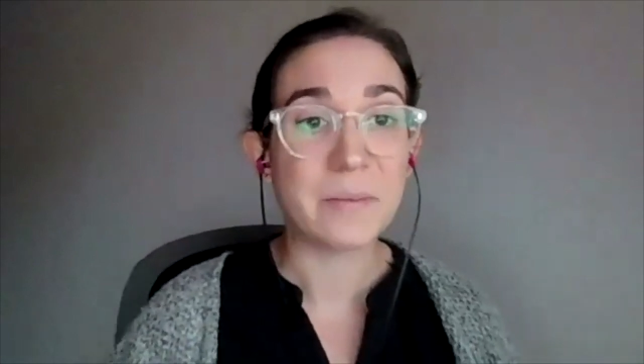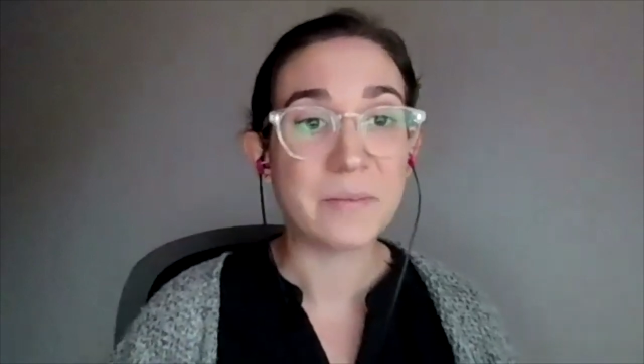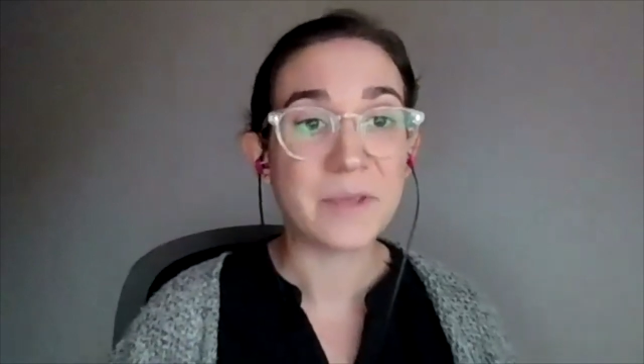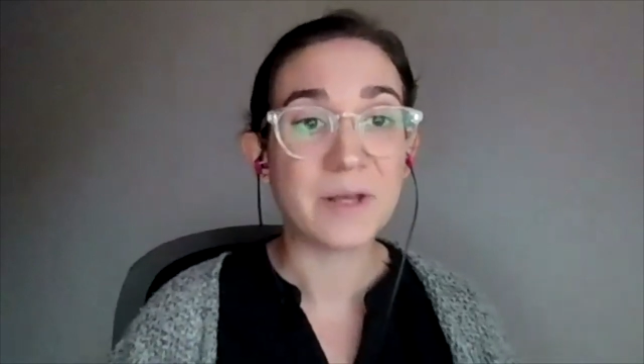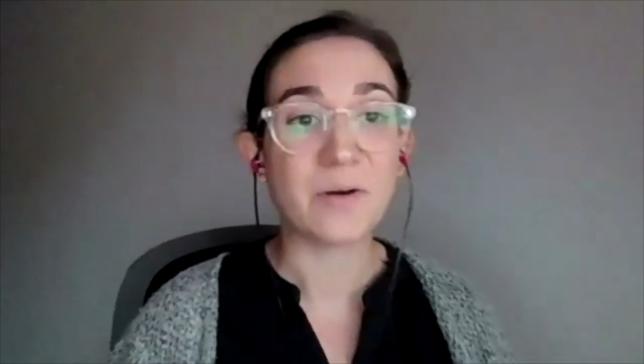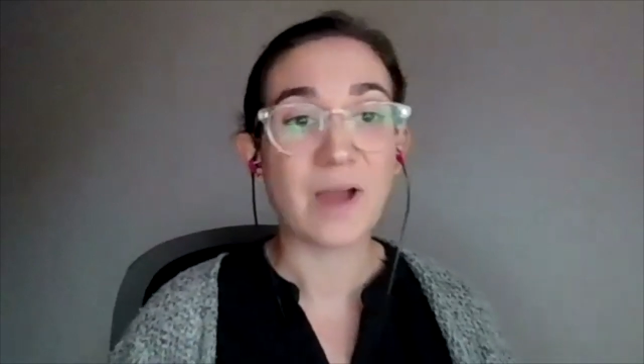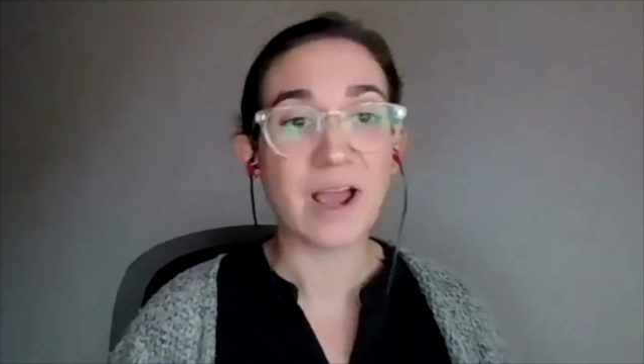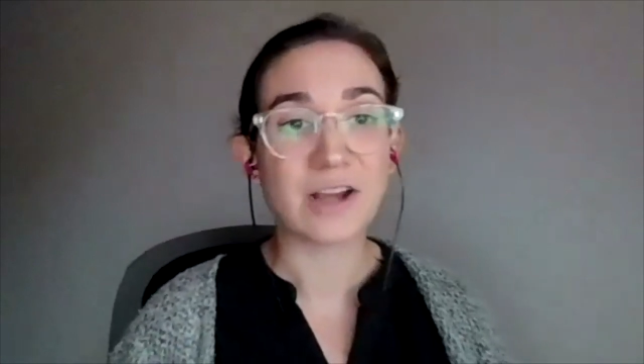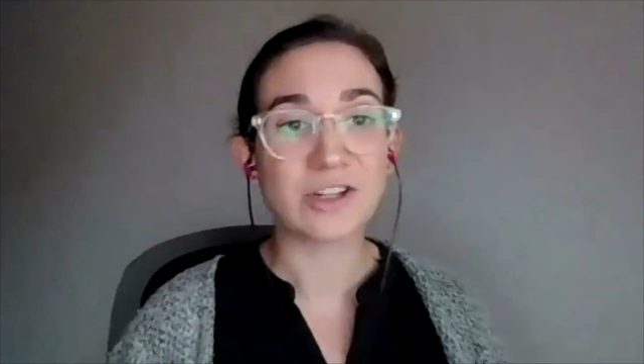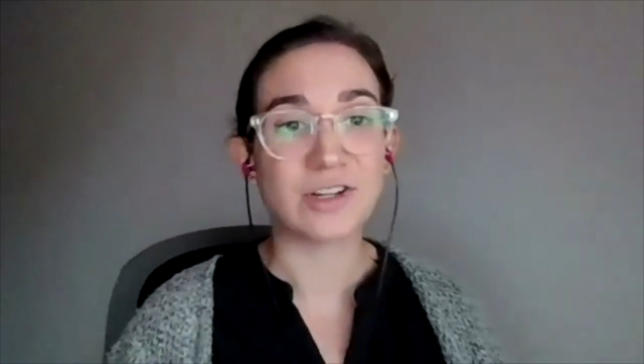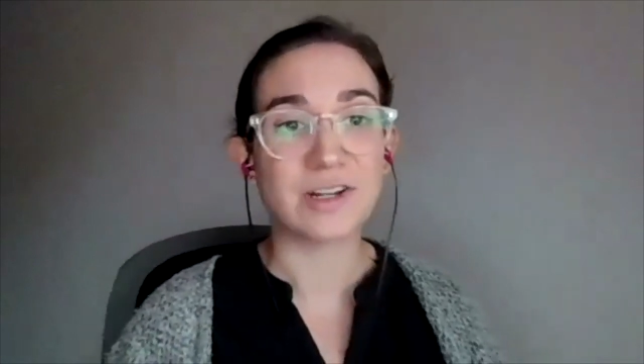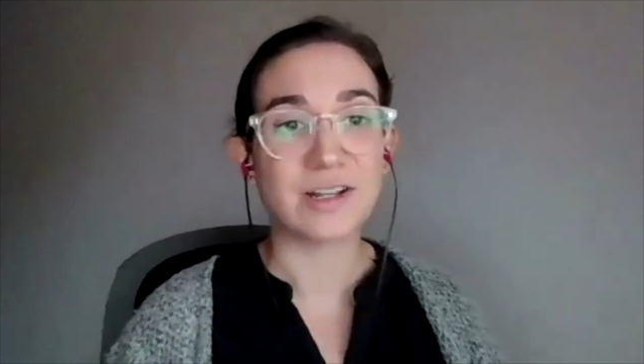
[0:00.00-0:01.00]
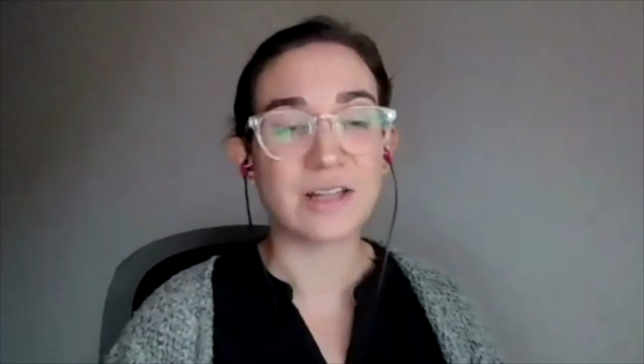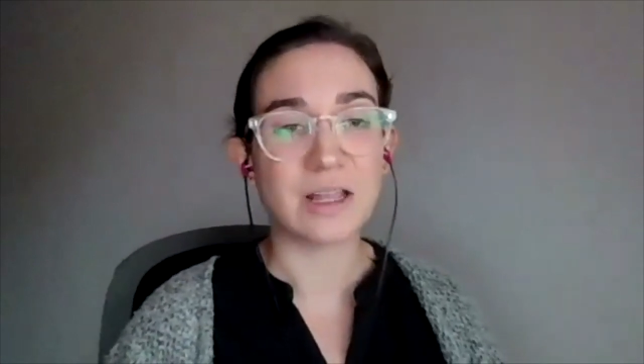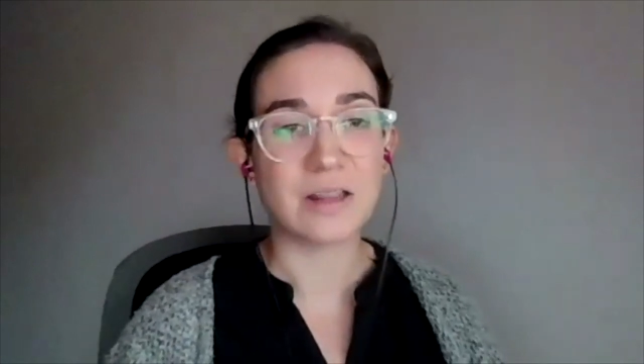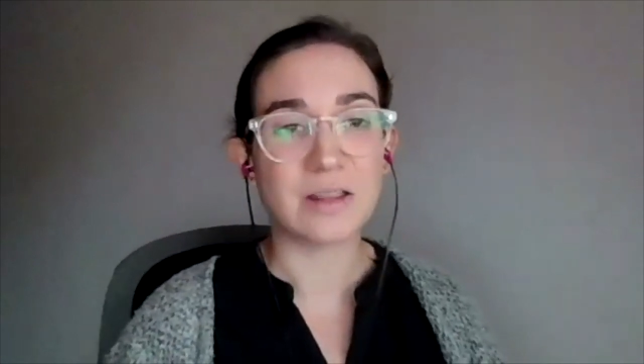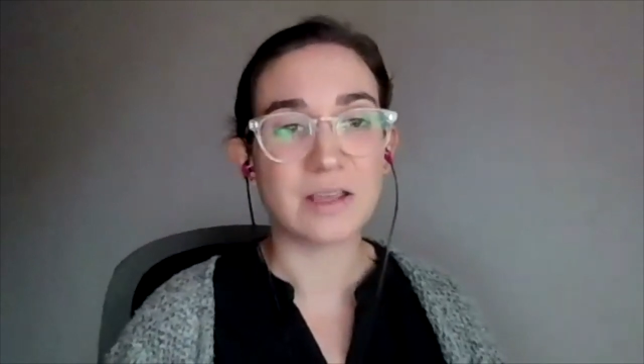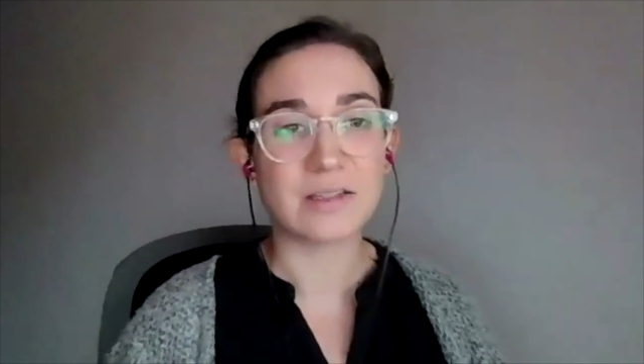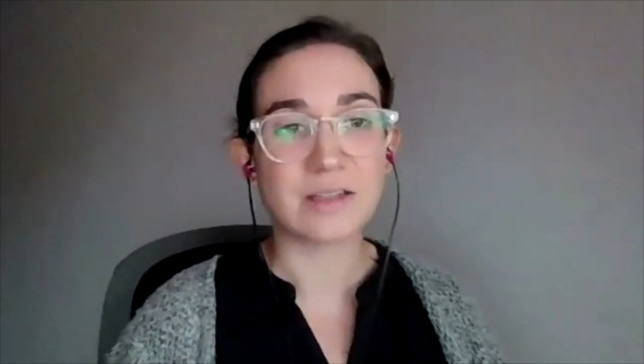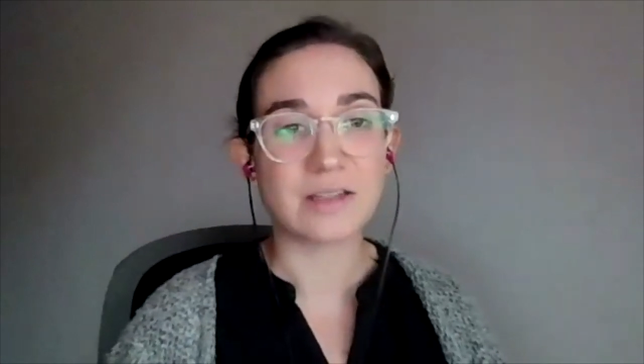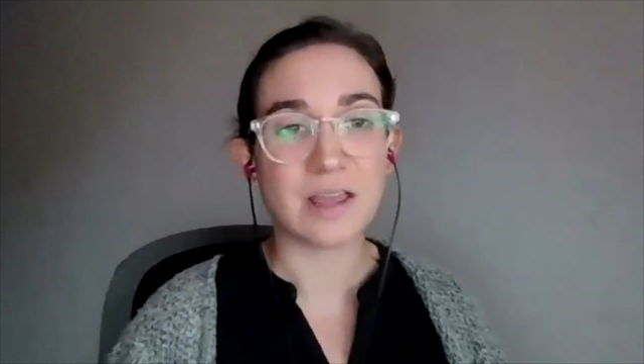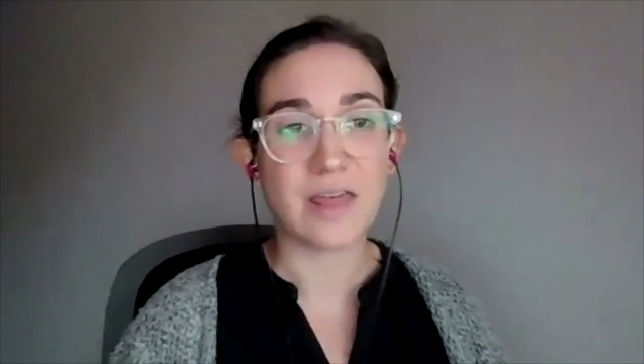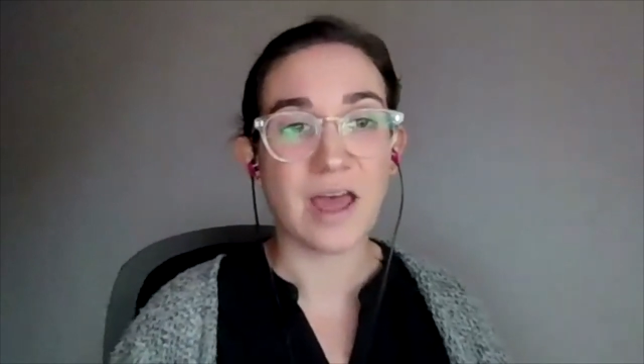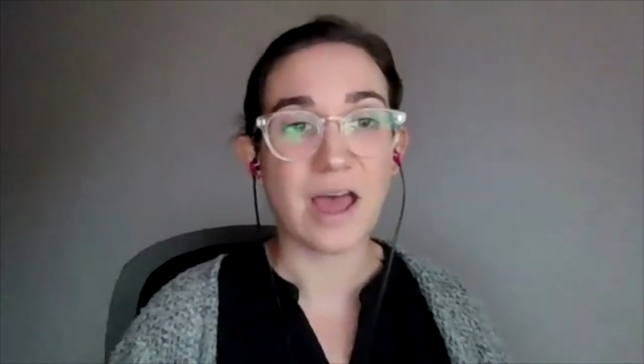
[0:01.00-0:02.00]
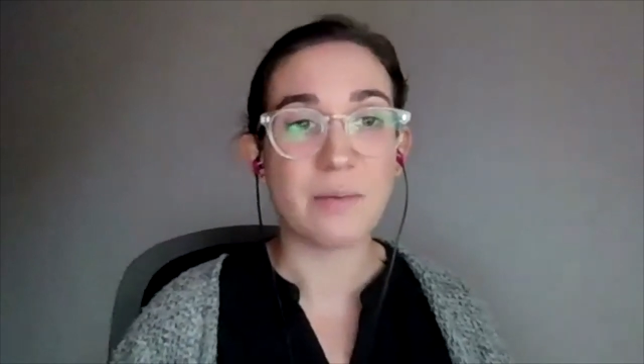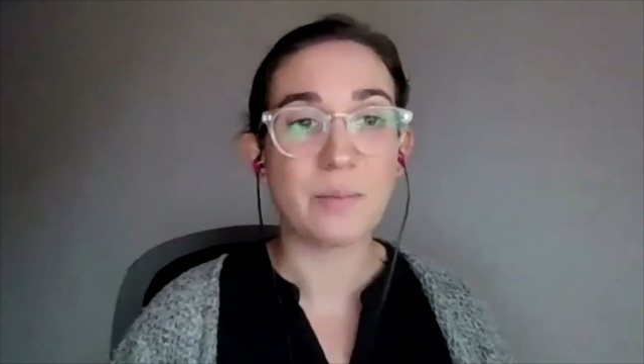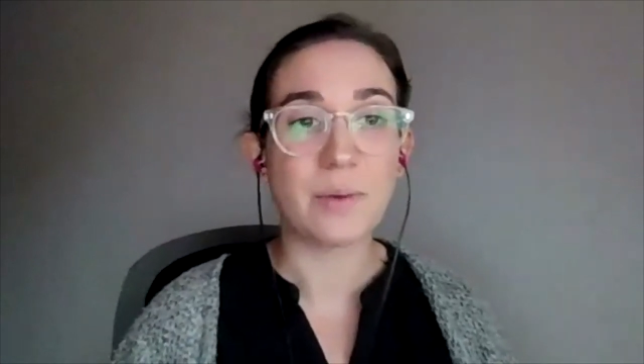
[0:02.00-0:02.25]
interaction and things like that.